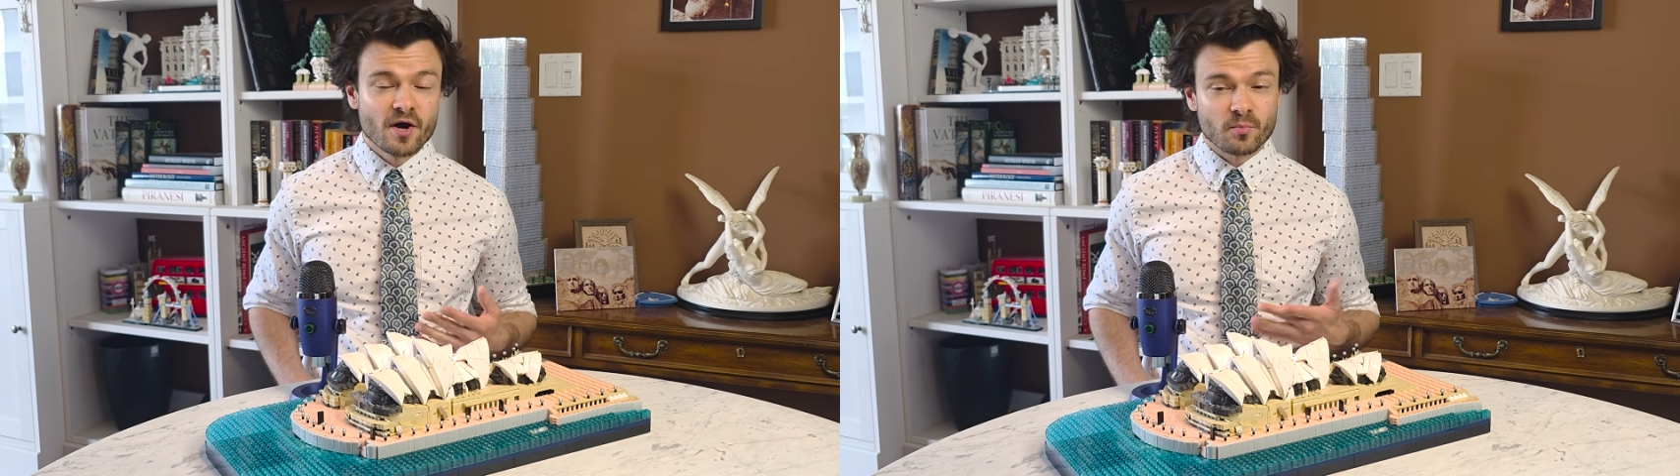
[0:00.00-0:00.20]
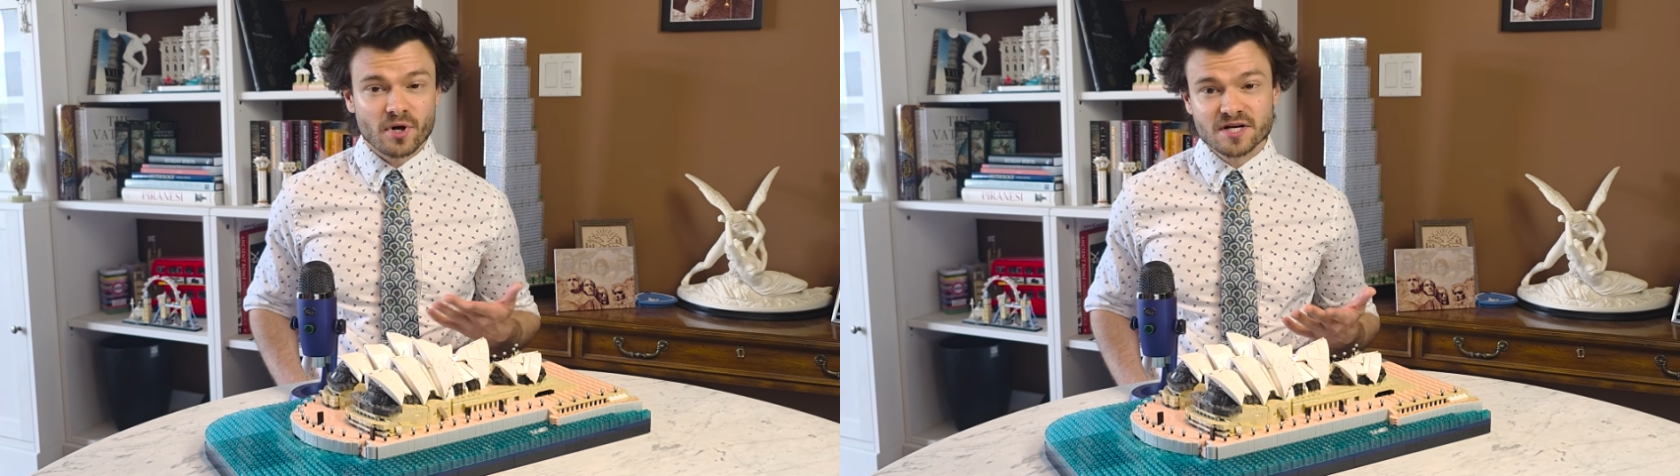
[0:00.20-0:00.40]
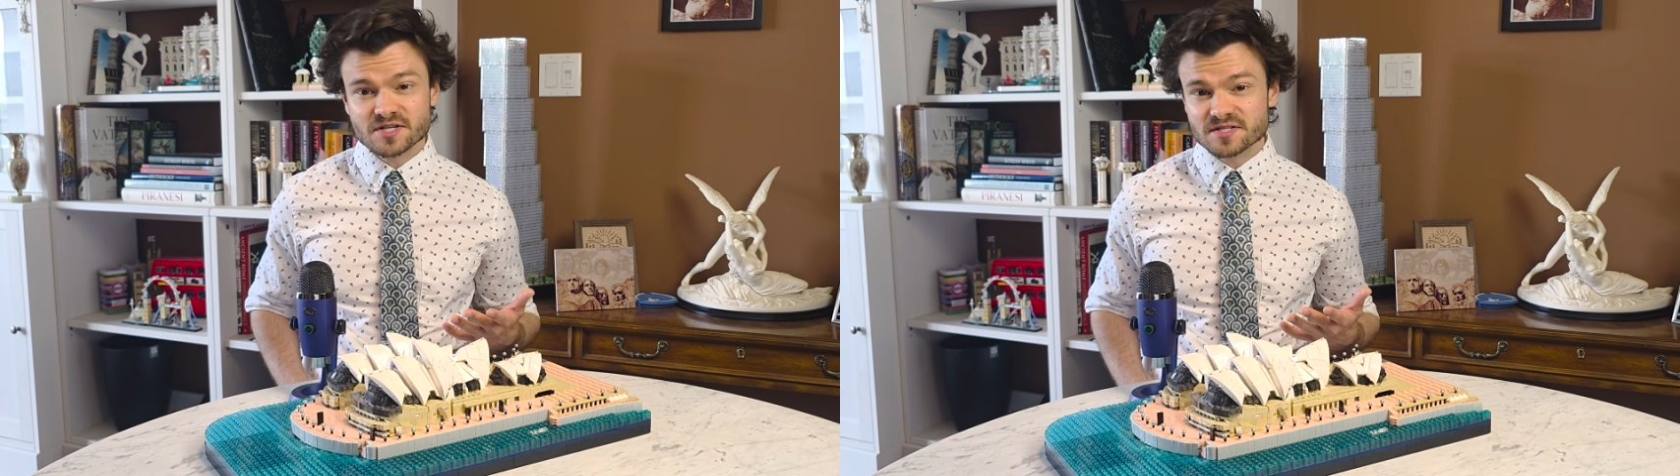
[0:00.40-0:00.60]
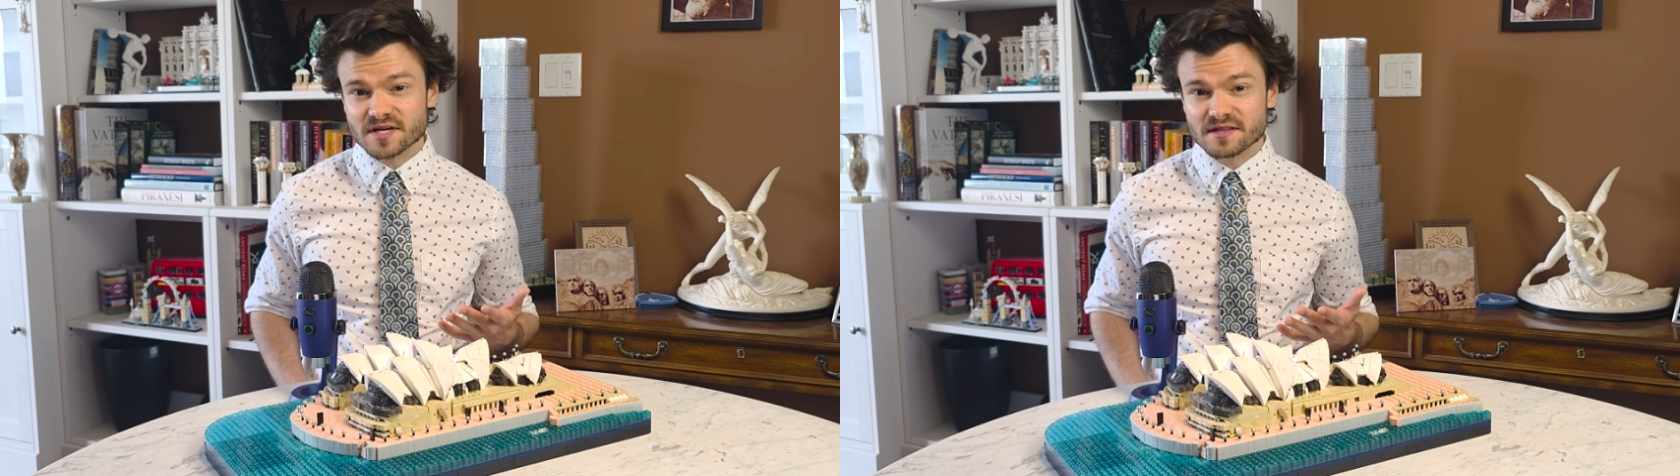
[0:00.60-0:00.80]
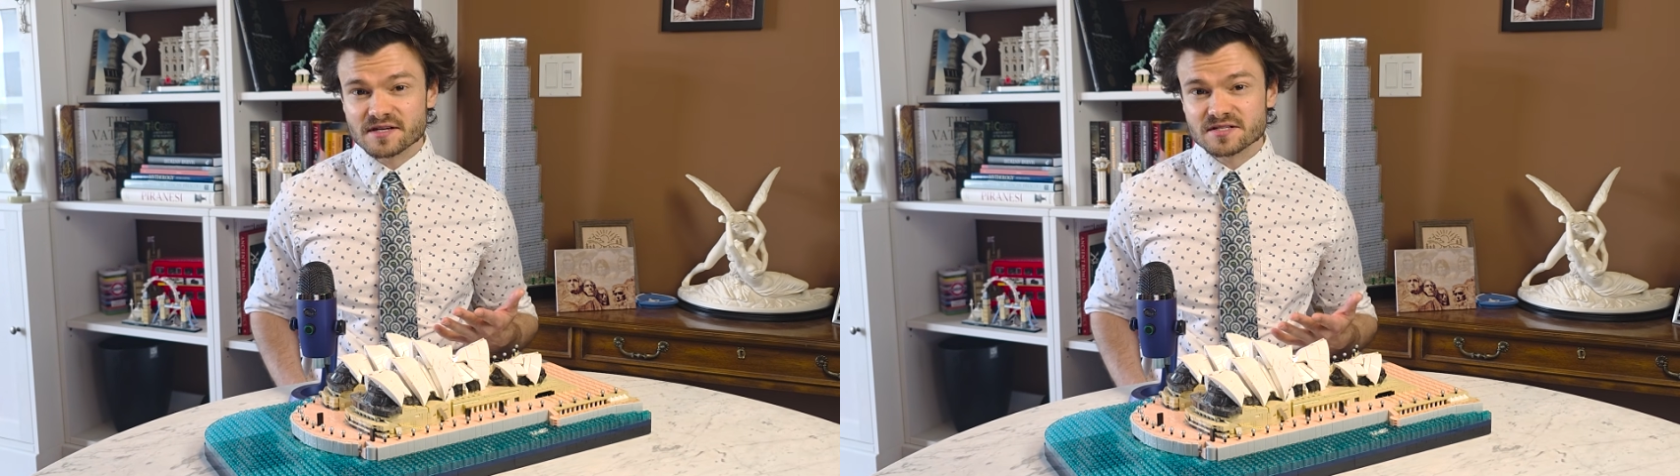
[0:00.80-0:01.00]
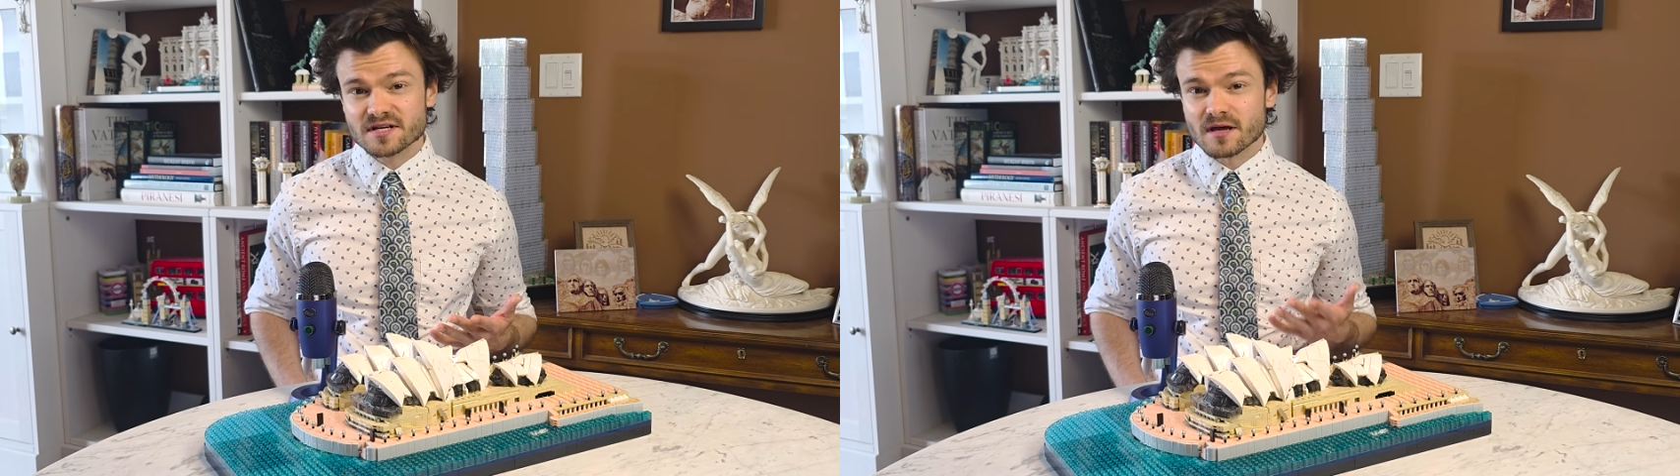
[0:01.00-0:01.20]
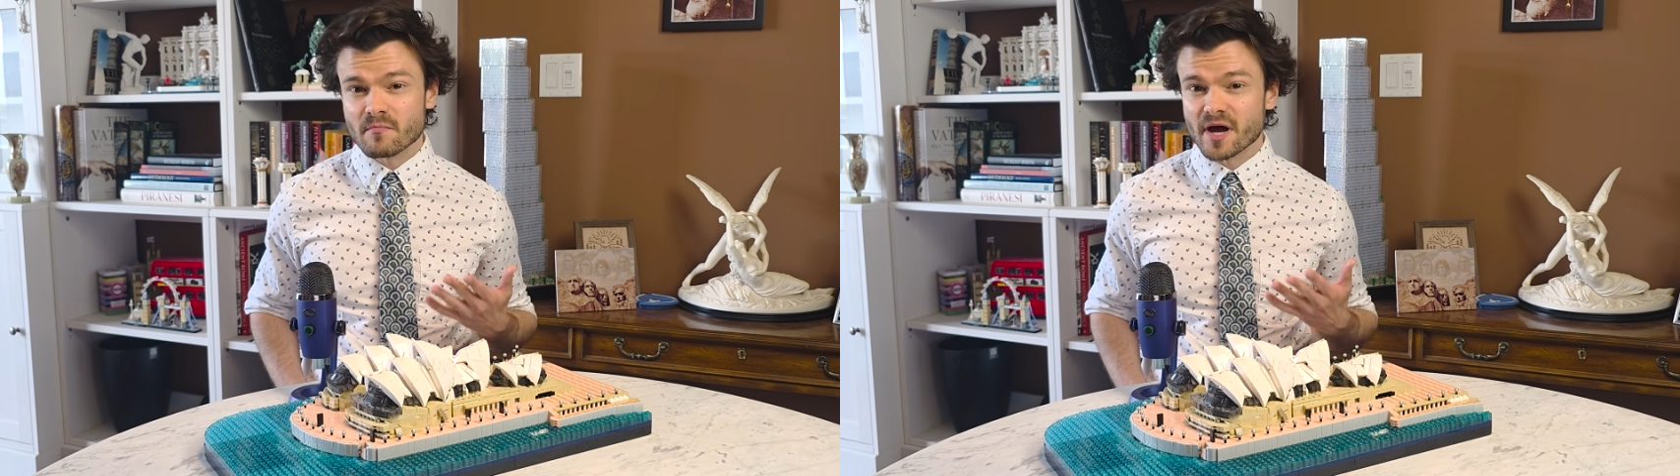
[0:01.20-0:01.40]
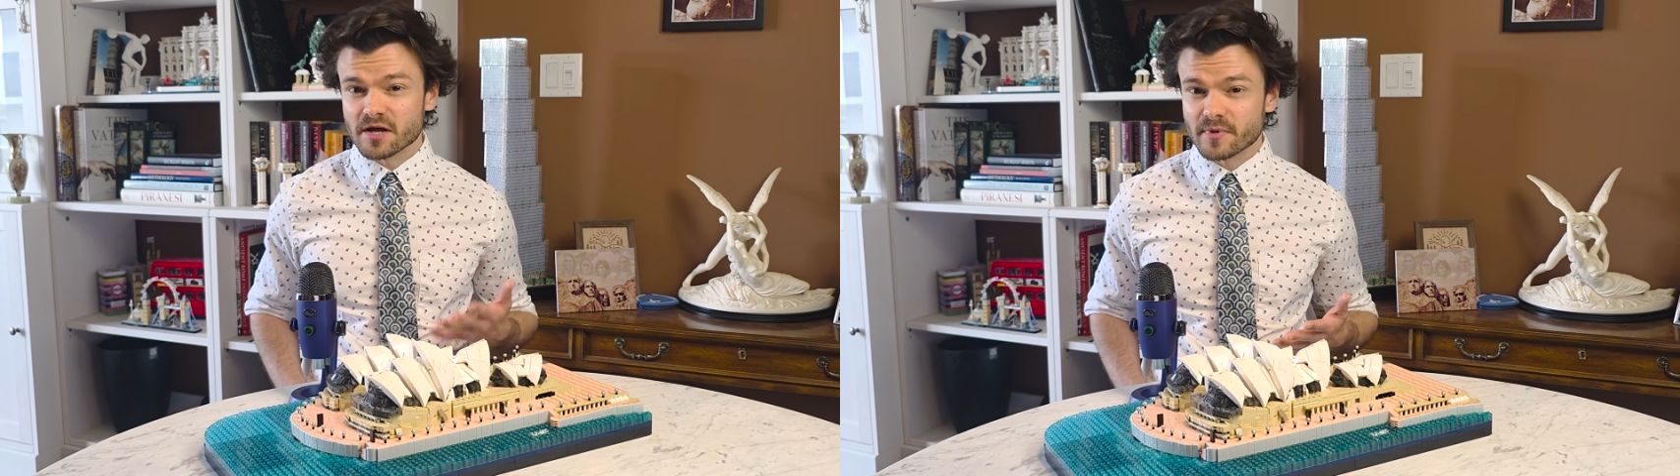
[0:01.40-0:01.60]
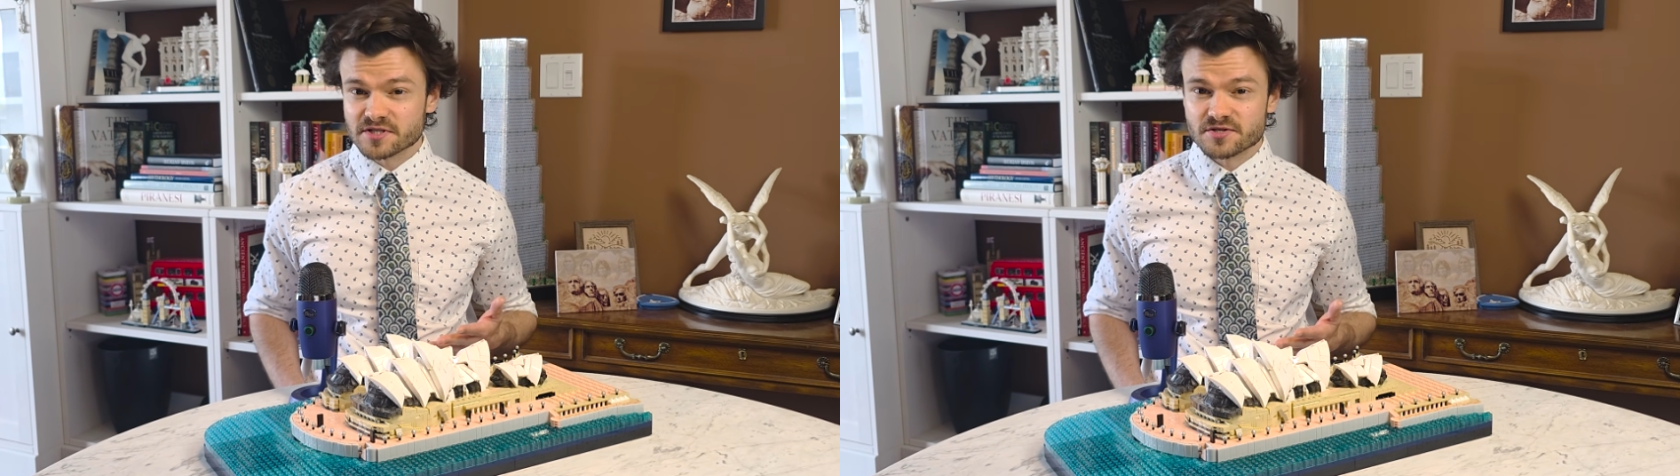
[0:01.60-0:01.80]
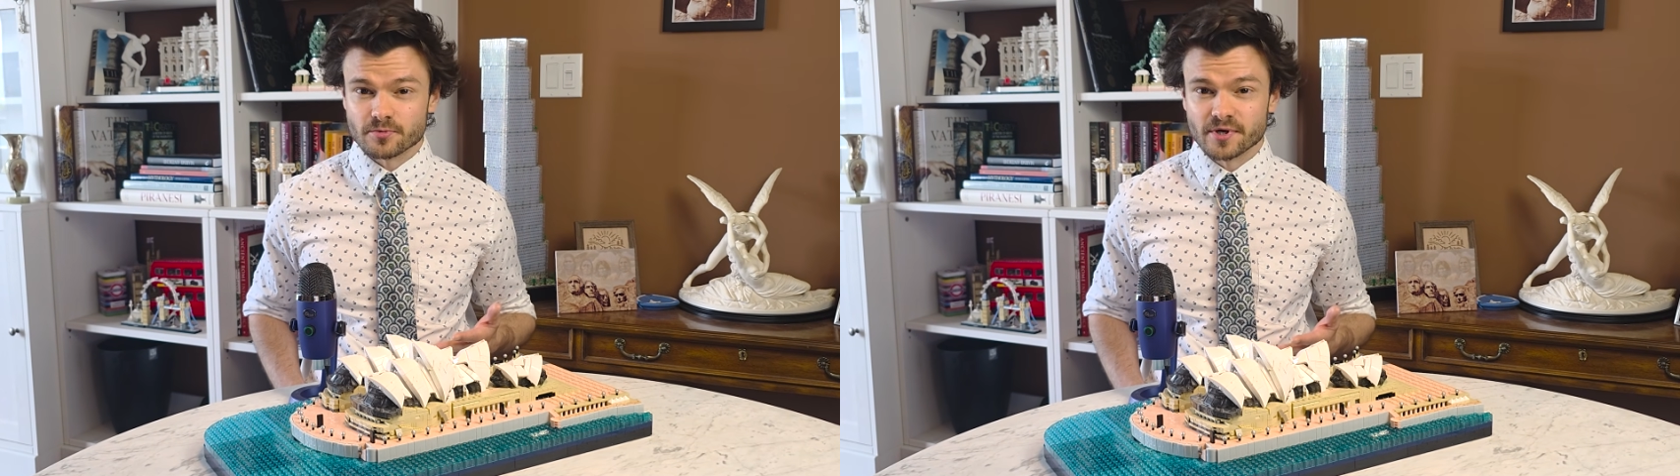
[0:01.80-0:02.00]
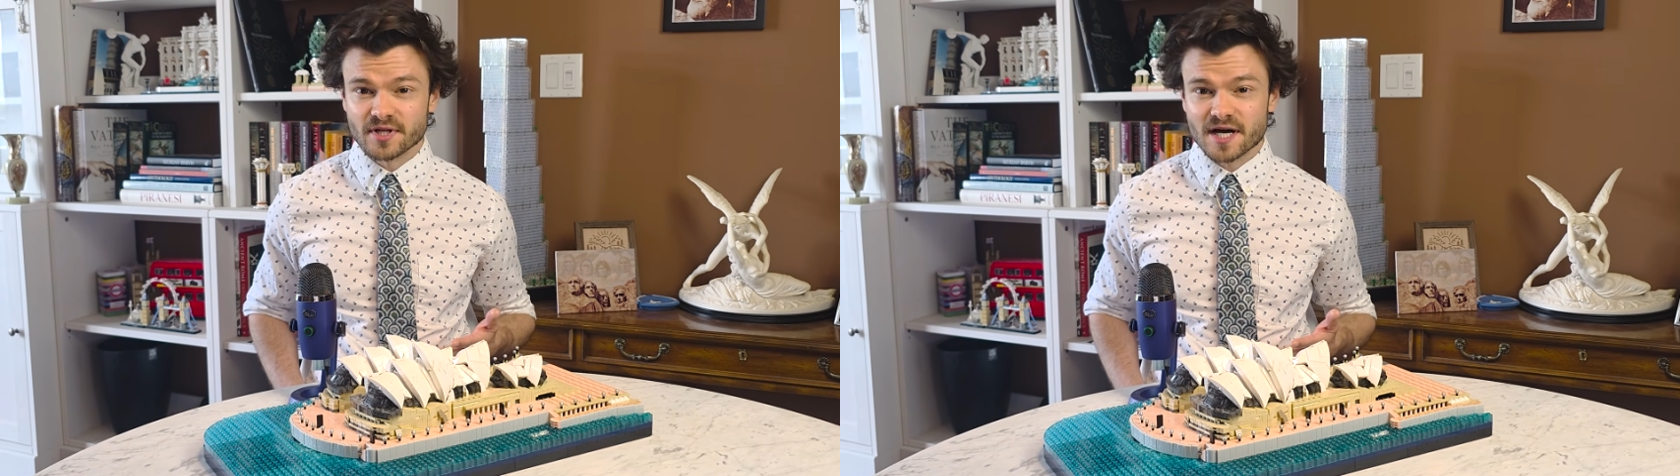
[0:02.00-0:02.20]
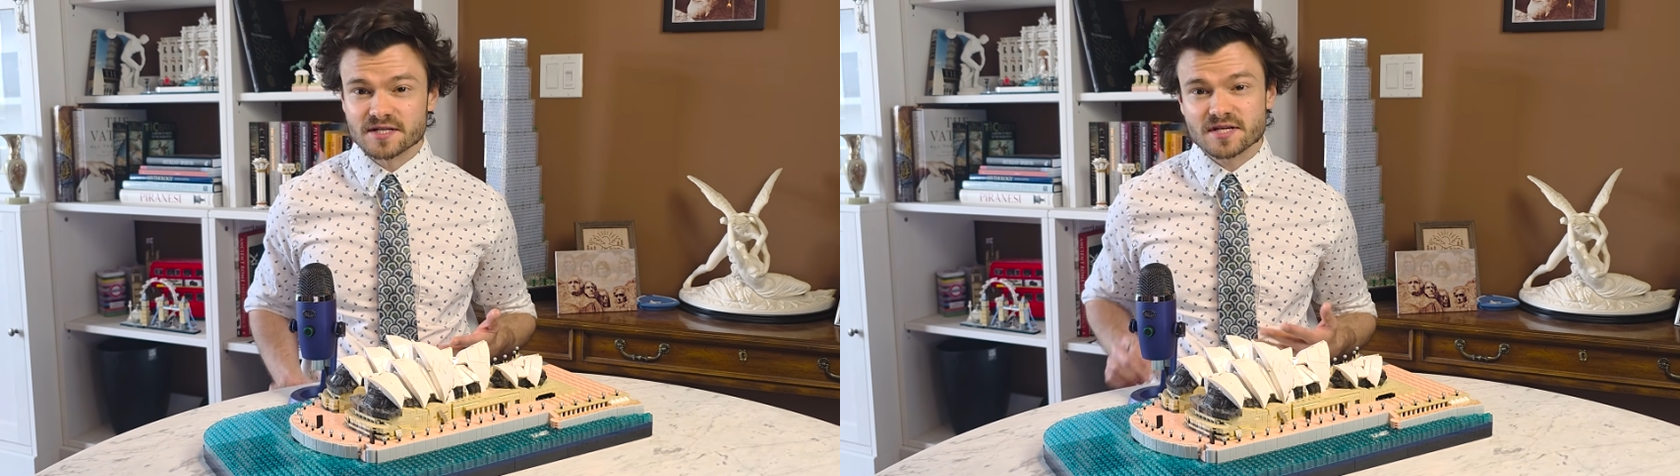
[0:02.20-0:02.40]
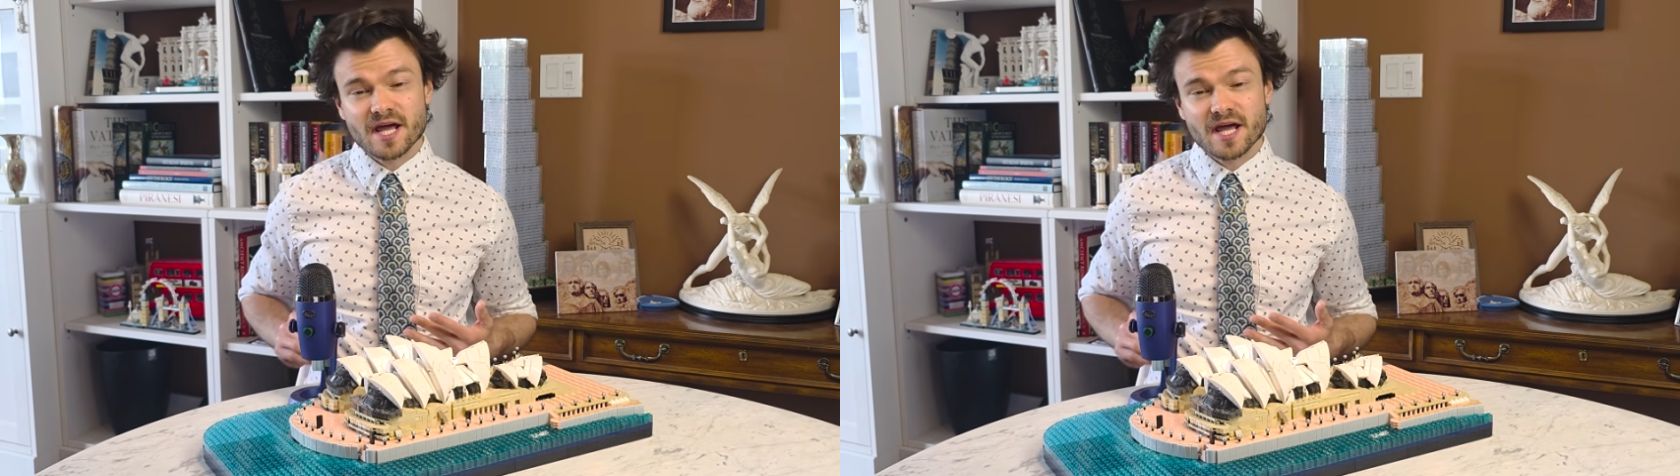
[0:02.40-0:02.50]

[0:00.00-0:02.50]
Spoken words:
Projects like this take many months to realize,